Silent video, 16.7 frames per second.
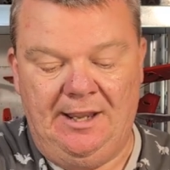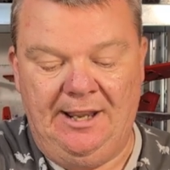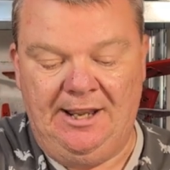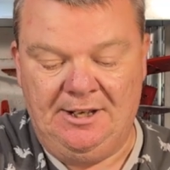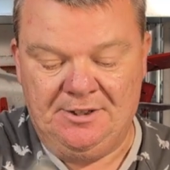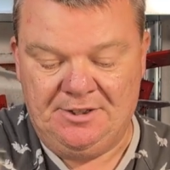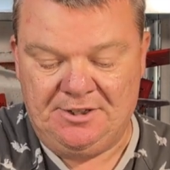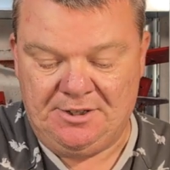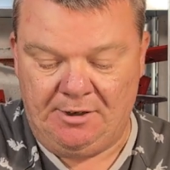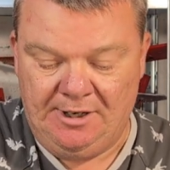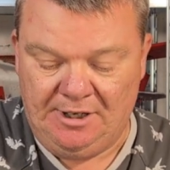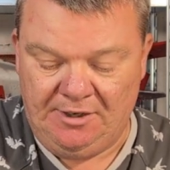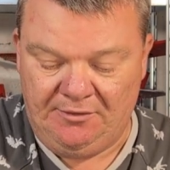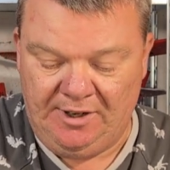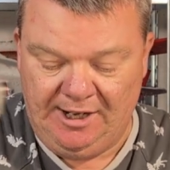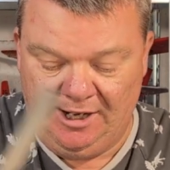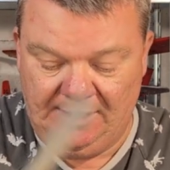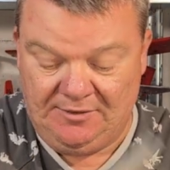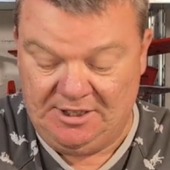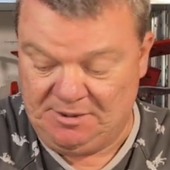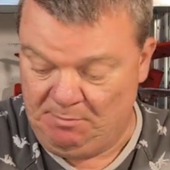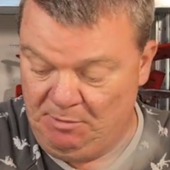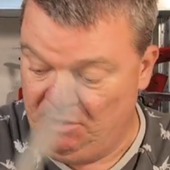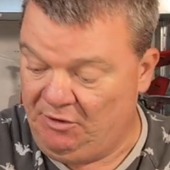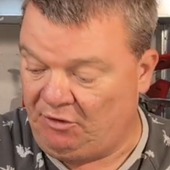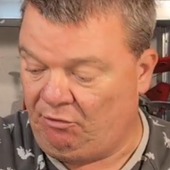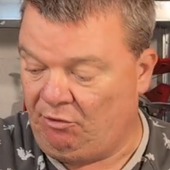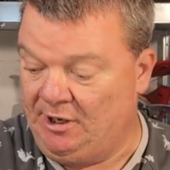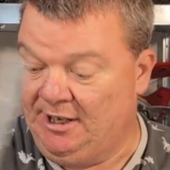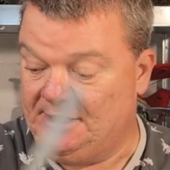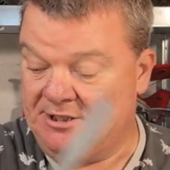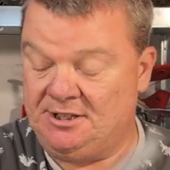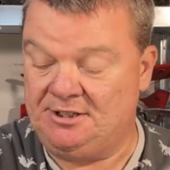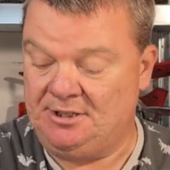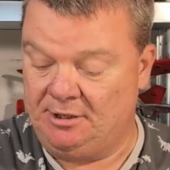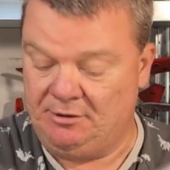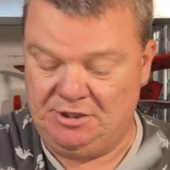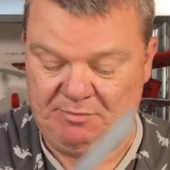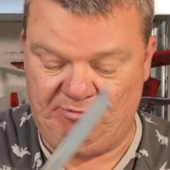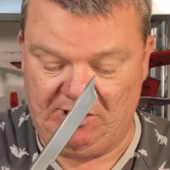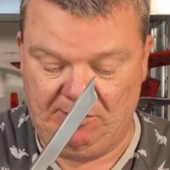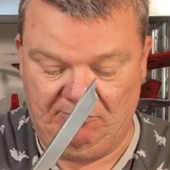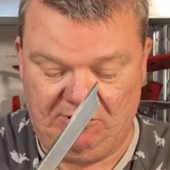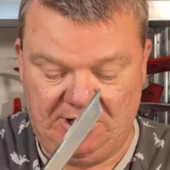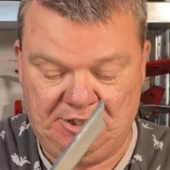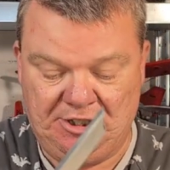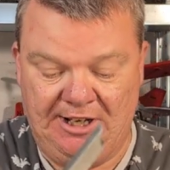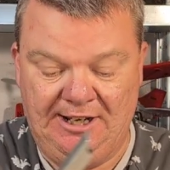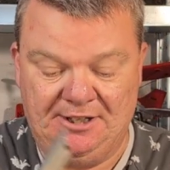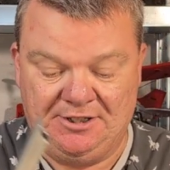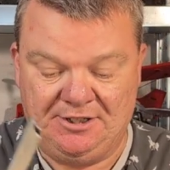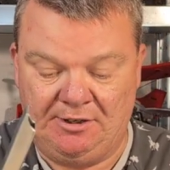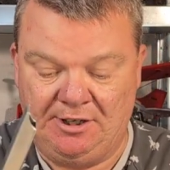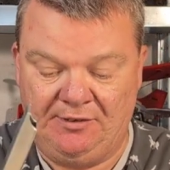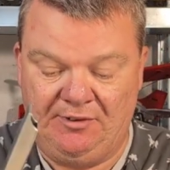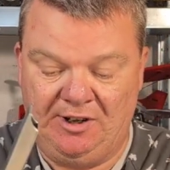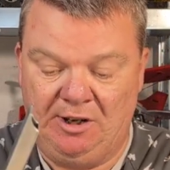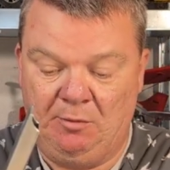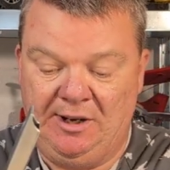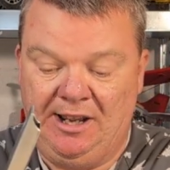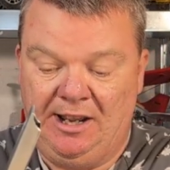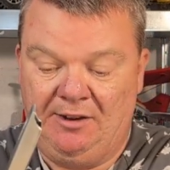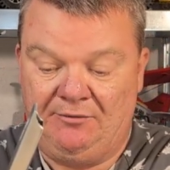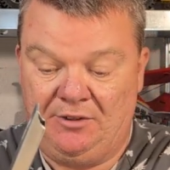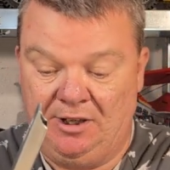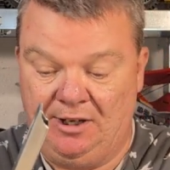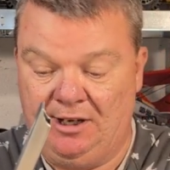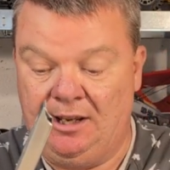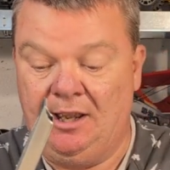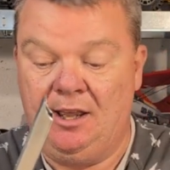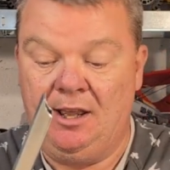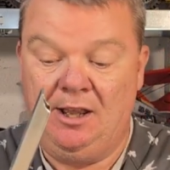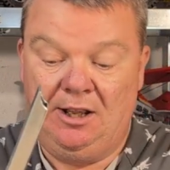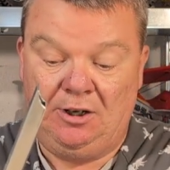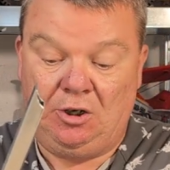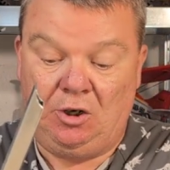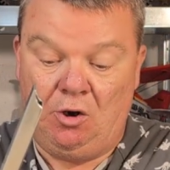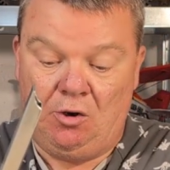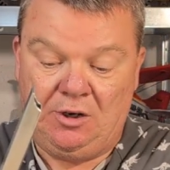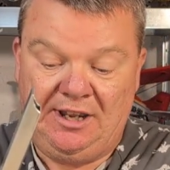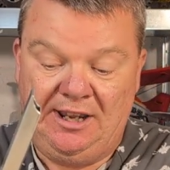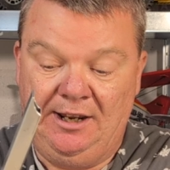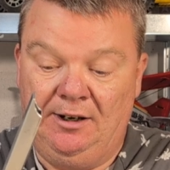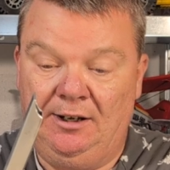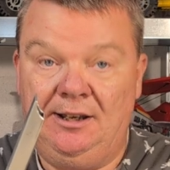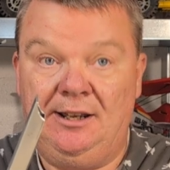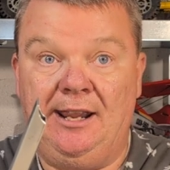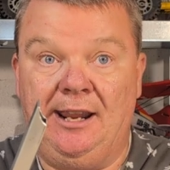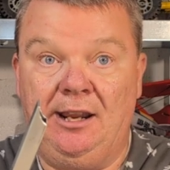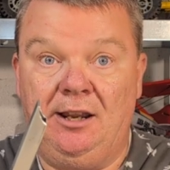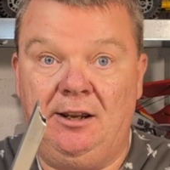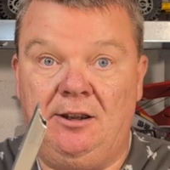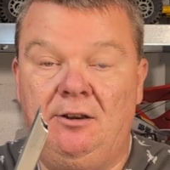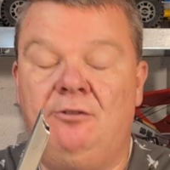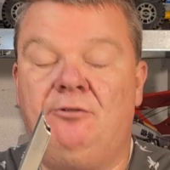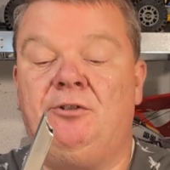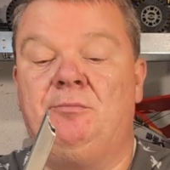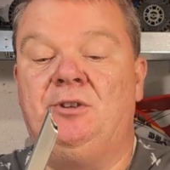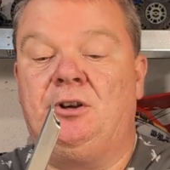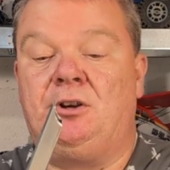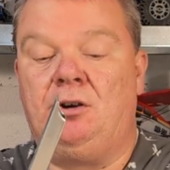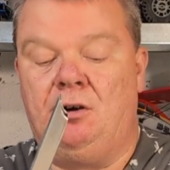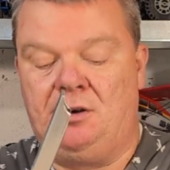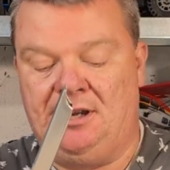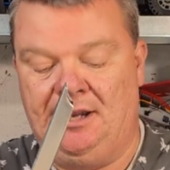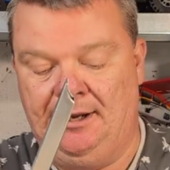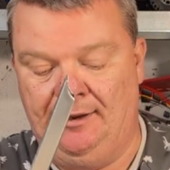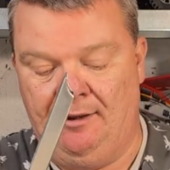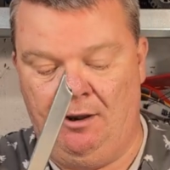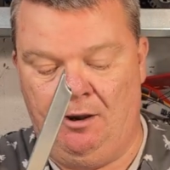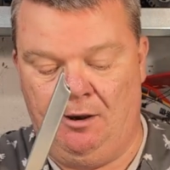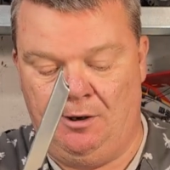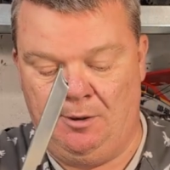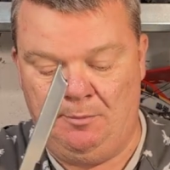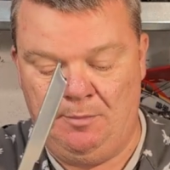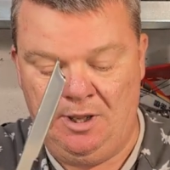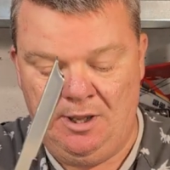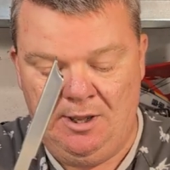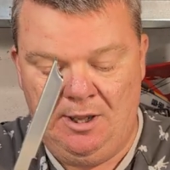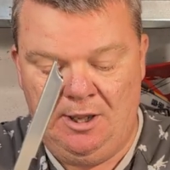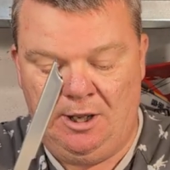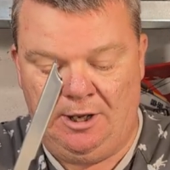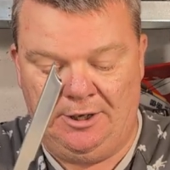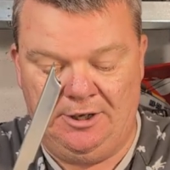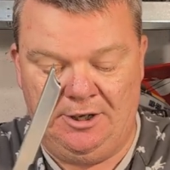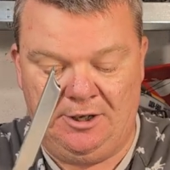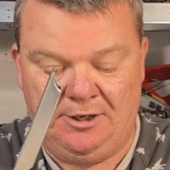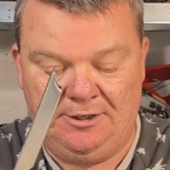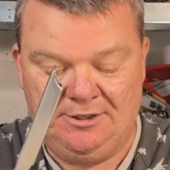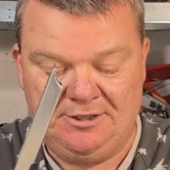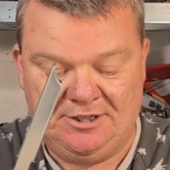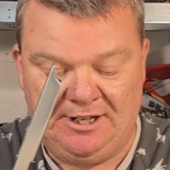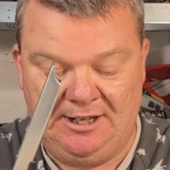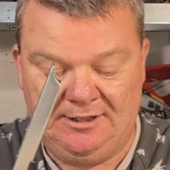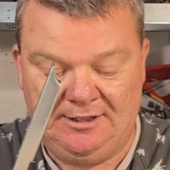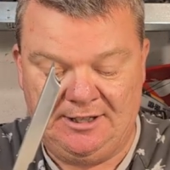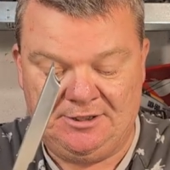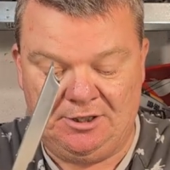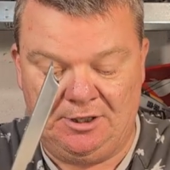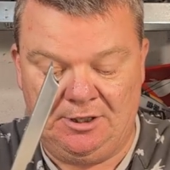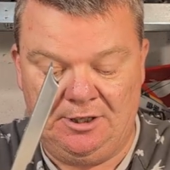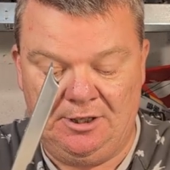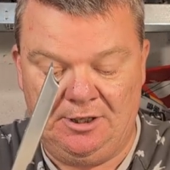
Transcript: inside of here, this moves freely because there's no spring pressure. Inside of here we have the cocking link from the cocking arm, and you can see there's